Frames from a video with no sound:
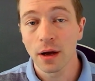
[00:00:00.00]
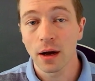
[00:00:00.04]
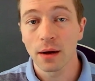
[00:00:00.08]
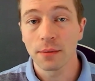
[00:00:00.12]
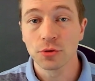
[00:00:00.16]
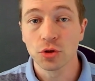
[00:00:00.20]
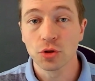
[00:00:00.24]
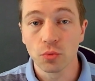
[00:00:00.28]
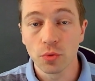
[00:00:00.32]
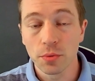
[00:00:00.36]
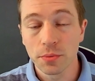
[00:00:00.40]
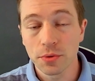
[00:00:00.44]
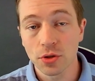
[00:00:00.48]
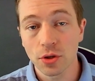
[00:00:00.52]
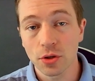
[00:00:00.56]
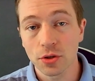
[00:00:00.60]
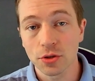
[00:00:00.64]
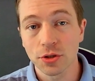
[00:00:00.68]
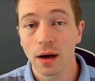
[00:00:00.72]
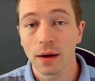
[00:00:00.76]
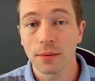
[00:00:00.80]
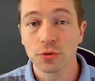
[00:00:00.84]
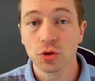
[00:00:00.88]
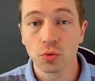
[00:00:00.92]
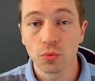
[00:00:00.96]
So when we
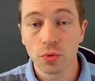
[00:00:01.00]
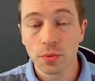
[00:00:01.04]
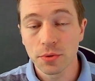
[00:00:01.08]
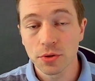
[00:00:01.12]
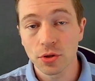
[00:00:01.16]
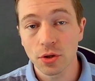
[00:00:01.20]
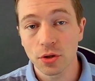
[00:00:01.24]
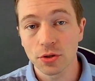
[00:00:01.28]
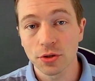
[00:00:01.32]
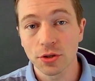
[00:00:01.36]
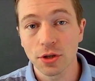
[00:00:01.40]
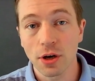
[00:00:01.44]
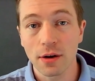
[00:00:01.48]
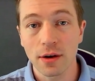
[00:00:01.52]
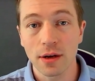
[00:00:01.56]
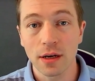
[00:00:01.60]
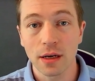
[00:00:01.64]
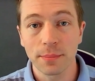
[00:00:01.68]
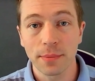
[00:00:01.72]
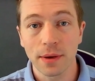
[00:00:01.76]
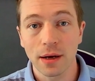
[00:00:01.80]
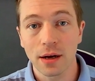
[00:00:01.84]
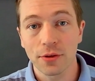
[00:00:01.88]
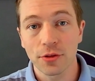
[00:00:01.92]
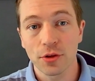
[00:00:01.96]
start talking
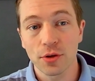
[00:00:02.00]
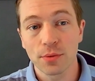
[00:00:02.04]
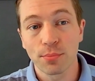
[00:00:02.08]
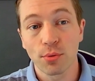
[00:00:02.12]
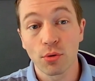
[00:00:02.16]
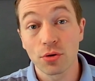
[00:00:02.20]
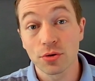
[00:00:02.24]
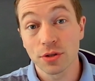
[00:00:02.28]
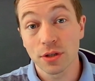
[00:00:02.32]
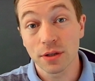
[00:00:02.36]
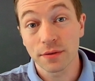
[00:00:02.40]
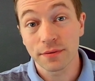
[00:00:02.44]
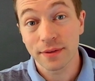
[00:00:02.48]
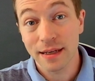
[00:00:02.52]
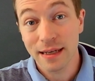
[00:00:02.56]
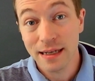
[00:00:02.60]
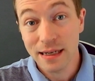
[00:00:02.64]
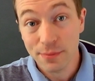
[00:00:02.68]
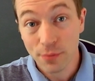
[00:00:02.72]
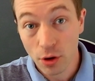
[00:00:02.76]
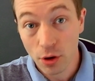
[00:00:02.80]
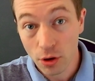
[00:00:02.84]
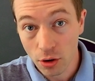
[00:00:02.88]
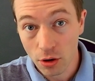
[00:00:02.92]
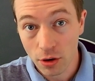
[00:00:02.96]
about the importance of
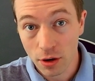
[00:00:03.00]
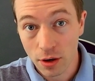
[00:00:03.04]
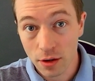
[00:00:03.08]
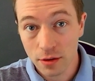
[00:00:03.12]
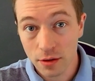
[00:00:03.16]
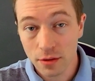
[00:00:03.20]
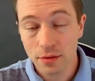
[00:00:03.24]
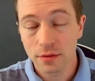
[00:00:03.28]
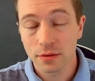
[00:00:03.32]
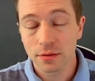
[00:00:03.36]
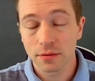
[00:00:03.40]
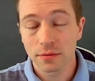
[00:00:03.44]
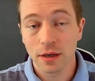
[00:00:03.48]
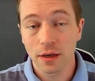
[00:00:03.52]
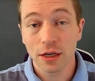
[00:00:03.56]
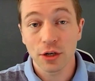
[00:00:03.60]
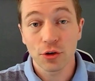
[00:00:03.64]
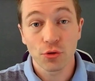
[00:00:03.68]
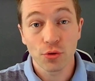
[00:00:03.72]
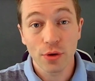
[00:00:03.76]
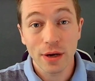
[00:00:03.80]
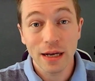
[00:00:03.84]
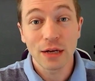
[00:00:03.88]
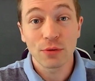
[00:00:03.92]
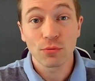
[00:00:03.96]
MRR, right,
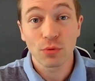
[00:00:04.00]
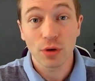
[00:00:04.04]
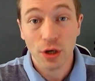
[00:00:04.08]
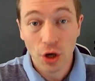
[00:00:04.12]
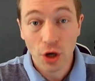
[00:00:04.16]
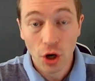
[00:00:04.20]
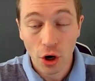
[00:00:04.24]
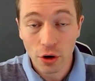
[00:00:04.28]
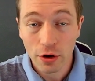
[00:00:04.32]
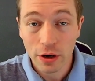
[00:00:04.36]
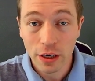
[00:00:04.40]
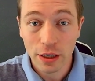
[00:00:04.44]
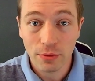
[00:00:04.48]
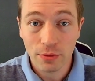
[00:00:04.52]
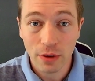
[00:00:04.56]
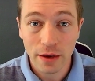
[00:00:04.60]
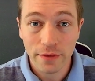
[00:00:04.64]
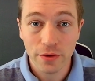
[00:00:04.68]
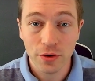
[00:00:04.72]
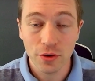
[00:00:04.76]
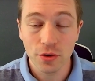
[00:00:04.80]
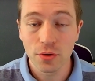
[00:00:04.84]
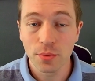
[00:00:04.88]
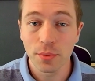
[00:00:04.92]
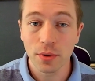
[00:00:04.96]
creating recurring
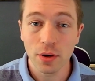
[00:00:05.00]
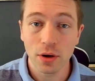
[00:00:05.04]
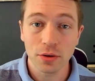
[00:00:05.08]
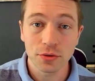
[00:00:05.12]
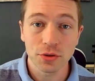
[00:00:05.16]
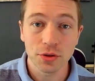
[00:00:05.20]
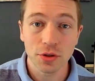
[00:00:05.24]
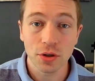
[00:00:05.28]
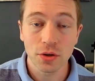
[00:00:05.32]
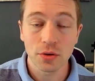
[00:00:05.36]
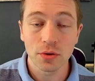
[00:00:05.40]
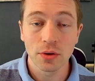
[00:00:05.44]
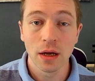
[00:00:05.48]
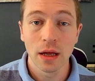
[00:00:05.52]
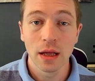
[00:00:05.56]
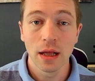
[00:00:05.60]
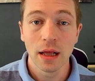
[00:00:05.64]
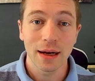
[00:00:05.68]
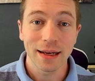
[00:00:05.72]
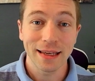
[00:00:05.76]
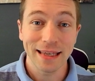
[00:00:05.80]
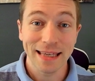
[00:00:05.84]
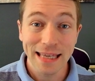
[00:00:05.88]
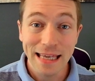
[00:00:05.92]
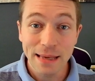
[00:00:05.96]
revenue, but also
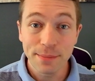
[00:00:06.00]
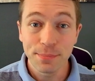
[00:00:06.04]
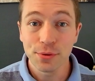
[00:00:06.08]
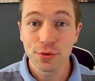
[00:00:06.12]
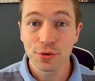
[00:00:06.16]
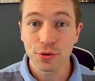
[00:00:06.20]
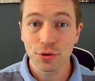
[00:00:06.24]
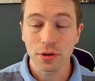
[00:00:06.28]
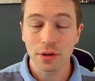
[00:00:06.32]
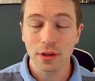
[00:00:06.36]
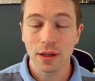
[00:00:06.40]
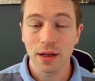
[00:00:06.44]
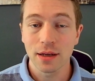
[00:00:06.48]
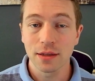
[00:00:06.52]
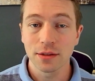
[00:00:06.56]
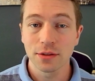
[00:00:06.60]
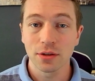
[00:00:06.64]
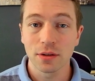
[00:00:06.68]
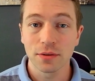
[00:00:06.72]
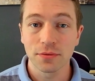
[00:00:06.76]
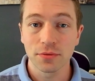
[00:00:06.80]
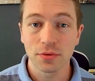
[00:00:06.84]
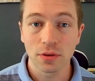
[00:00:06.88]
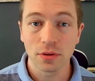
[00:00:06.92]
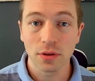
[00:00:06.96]
keeping your clients
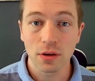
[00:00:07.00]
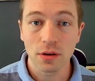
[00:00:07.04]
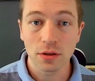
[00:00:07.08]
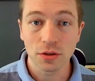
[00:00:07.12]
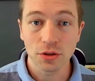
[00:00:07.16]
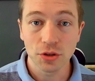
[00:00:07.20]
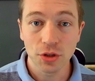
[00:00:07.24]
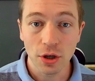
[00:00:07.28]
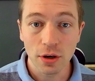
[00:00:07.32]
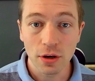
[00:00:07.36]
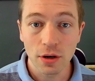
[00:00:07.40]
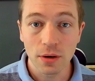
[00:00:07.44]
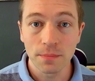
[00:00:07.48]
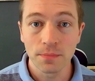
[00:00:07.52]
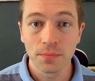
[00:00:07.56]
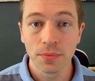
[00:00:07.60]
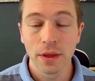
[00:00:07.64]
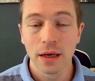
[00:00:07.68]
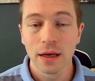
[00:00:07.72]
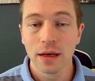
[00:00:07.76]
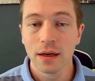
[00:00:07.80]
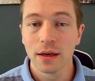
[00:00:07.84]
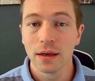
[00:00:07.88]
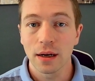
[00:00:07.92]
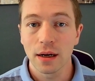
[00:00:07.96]
on for long term,
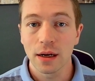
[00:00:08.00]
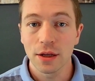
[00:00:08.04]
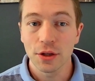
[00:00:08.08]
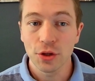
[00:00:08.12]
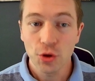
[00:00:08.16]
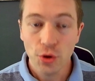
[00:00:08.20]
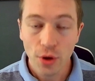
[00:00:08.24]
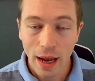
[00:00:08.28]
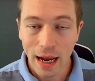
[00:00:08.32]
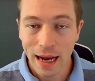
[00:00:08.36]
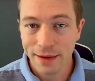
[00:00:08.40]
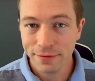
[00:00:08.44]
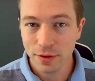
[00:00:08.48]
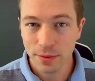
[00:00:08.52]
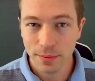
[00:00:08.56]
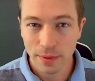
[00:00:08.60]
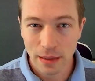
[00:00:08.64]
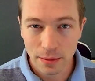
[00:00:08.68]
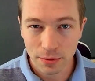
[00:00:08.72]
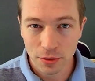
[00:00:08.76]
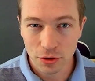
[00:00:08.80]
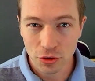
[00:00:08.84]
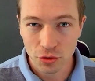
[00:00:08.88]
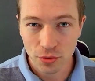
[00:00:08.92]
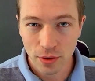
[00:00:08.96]
you have to be
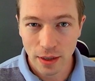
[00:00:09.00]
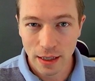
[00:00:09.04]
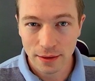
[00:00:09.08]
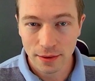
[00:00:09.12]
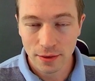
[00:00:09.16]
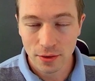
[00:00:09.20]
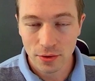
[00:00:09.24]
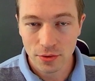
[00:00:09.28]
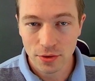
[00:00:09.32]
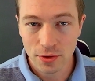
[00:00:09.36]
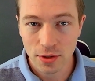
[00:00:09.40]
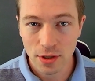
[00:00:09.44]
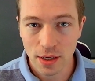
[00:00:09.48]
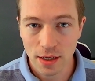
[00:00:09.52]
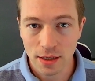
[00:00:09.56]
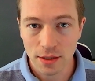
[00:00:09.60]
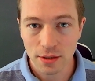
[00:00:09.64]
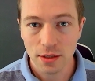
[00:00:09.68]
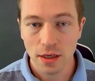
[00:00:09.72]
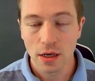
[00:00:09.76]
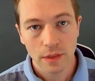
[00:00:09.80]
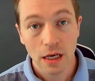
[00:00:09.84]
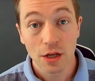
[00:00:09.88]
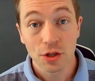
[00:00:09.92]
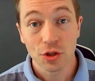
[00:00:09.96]
able to track those things.
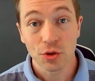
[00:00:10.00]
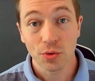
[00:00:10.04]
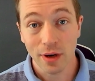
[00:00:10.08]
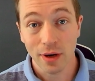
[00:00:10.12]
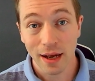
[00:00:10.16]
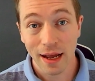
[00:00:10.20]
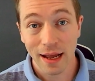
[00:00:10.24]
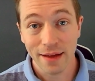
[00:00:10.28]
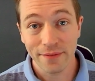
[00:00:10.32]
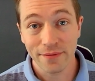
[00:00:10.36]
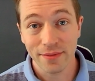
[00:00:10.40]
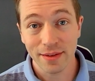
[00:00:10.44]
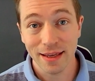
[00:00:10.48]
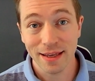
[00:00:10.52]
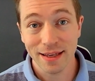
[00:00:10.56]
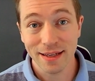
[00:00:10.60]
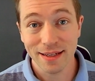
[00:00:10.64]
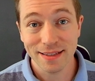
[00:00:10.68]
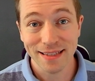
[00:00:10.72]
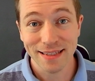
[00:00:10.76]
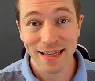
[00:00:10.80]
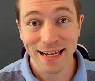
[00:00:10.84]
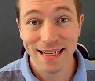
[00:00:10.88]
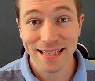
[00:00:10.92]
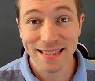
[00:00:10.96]
So what I have
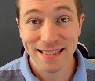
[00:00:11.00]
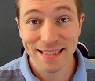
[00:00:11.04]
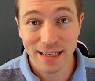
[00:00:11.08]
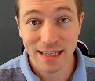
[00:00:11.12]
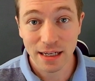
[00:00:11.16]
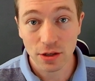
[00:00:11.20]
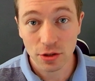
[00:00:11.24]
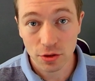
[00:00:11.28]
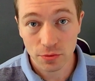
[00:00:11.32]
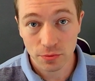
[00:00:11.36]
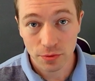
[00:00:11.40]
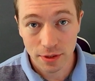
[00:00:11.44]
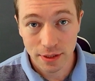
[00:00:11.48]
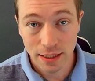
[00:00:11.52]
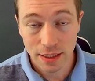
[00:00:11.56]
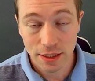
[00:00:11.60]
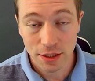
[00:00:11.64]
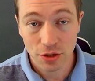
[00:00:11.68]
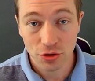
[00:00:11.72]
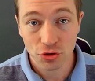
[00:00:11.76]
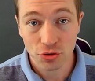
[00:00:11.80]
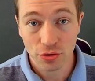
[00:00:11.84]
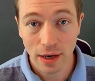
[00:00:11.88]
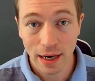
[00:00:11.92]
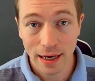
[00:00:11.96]
is a sales and
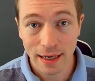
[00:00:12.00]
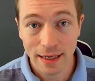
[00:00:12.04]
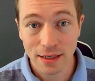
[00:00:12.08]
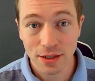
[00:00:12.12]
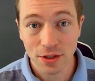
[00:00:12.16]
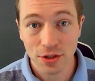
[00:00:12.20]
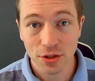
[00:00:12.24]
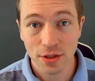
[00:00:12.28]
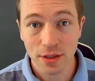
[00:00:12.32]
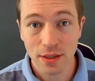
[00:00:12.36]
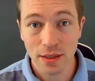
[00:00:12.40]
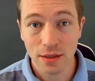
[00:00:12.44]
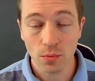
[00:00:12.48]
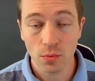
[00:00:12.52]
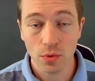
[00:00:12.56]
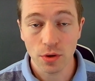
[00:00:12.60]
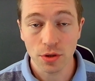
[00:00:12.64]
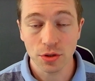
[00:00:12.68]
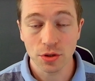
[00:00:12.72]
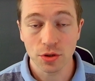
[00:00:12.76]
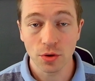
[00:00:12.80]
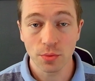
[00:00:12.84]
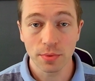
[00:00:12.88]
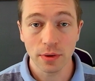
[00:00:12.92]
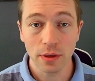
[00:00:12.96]
retention tracking sheet,
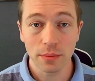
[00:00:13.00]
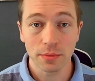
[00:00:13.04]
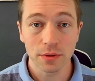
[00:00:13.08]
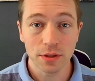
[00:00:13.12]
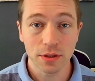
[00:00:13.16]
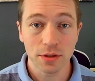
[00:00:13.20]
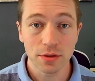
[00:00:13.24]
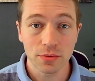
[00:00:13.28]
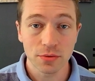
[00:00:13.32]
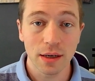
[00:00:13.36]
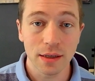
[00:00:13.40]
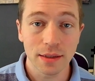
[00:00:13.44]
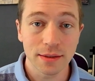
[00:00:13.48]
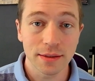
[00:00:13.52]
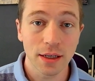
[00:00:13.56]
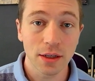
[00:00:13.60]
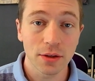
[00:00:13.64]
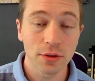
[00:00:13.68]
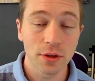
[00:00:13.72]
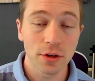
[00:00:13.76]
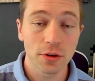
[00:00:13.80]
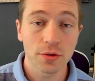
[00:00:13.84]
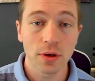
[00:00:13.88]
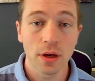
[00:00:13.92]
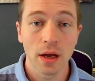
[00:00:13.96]
which you'll be able to
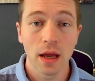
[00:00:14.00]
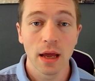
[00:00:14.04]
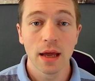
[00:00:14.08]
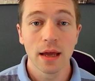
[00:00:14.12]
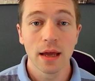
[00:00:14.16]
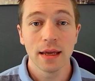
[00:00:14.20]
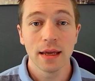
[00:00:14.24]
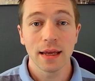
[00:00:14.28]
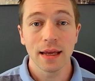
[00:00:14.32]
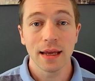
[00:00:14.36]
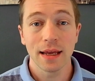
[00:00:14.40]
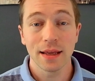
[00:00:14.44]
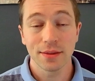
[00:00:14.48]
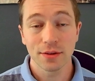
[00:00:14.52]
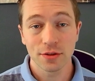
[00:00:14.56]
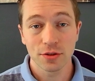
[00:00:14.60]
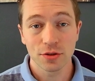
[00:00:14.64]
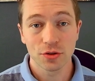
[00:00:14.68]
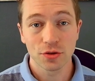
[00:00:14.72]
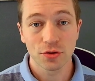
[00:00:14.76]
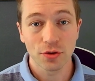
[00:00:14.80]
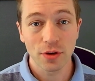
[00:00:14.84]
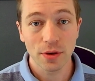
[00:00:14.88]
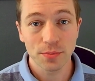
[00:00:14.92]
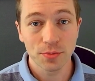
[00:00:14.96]
download in the
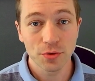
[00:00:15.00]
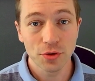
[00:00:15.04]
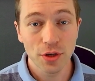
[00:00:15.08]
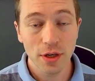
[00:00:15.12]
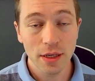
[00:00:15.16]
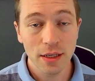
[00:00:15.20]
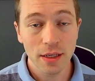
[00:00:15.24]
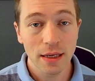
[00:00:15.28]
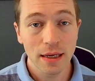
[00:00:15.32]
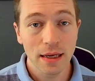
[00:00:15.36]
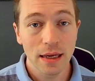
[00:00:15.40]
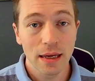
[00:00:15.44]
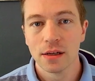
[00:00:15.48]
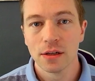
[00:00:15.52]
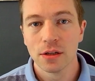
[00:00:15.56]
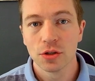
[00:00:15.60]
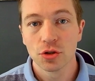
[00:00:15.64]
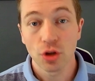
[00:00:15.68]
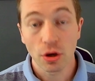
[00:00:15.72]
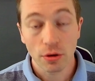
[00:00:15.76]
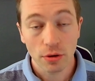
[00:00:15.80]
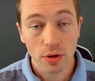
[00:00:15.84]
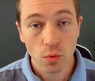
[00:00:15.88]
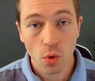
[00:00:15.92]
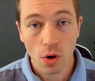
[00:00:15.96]
description.
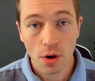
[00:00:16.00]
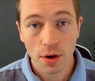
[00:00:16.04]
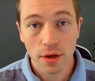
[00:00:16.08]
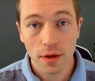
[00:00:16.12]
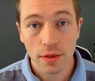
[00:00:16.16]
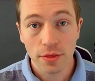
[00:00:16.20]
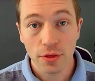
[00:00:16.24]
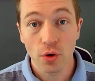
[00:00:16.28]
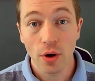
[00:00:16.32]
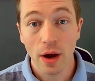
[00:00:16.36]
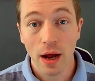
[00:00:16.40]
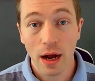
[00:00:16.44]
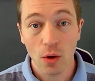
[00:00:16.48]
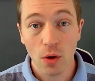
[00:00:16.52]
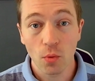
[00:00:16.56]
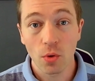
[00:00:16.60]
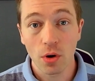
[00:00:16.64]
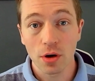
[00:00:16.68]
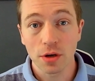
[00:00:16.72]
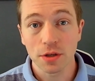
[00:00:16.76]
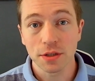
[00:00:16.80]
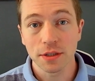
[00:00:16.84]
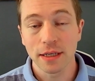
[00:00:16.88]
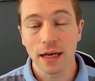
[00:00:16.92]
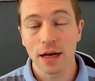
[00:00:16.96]
So I'm going to walk you through how it
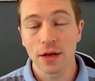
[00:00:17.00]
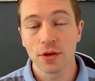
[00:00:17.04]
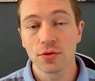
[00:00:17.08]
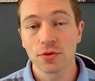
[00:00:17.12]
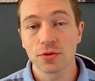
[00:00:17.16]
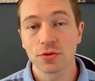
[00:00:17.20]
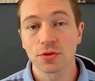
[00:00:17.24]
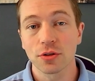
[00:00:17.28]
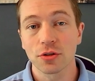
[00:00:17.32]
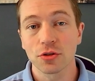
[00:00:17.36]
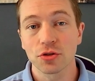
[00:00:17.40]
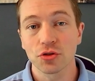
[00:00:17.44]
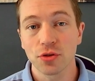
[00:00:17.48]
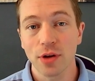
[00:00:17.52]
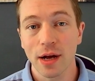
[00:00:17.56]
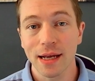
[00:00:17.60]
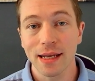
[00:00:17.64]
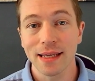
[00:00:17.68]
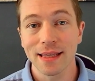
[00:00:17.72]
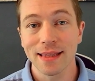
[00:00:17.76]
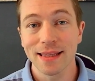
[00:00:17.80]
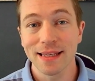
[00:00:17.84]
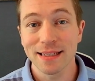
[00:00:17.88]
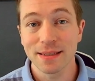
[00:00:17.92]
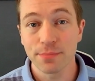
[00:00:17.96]
works and how you can start
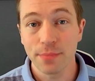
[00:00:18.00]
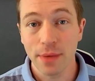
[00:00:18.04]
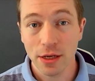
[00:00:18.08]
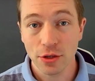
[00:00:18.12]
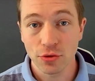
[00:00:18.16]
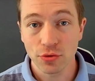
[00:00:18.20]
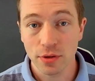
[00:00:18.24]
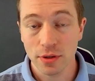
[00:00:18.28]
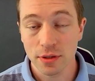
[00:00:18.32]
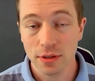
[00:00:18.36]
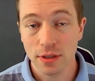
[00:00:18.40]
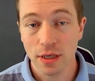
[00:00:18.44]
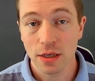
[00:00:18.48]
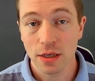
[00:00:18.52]
tracking these metrics